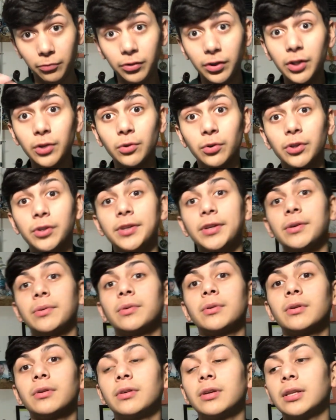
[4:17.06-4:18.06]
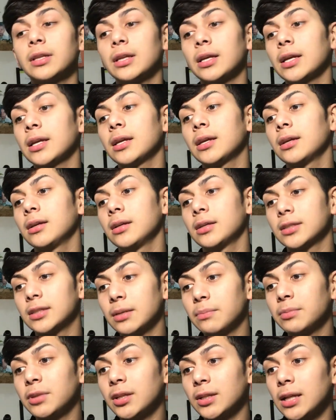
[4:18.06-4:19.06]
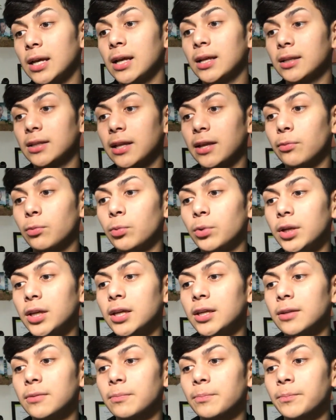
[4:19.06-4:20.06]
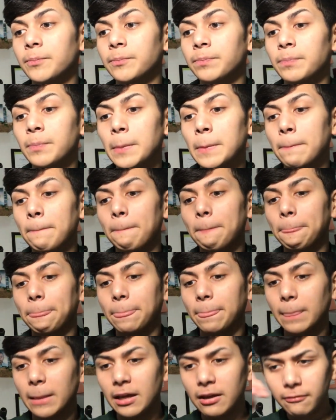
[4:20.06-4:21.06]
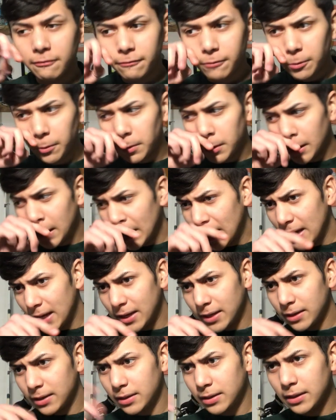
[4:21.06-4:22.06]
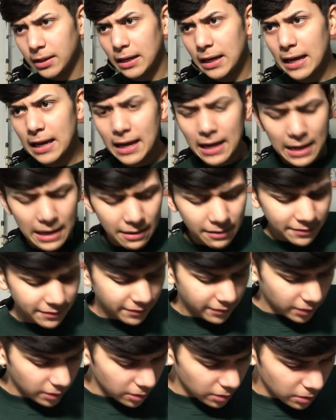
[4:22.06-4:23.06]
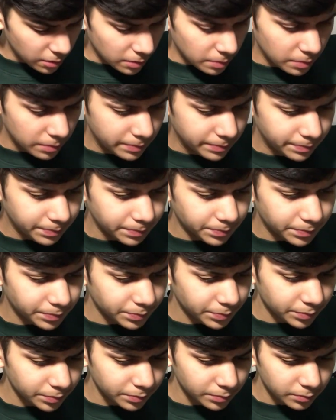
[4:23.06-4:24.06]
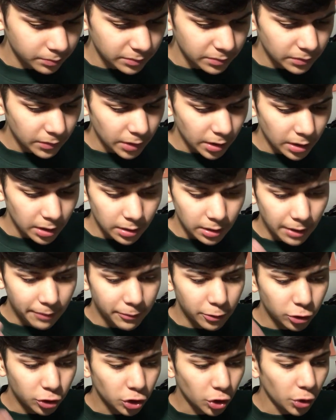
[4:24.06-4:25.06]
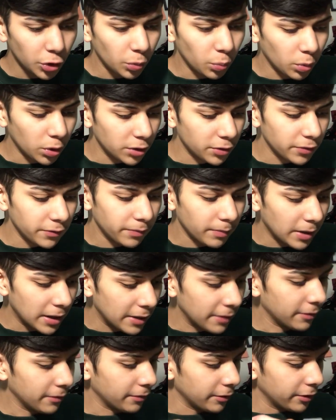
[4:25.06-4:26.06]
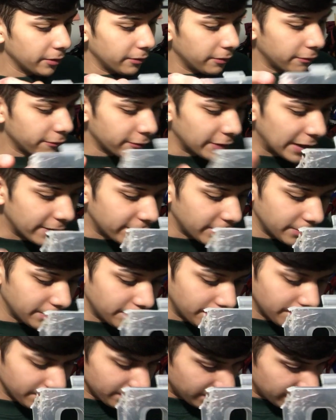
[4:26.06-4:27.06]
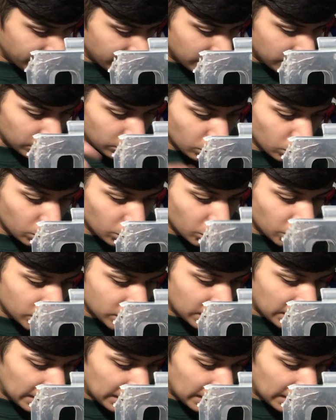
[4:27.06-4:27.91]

real, like something that they will eat. And for that, I have I'm gonna show you one of my favorite lures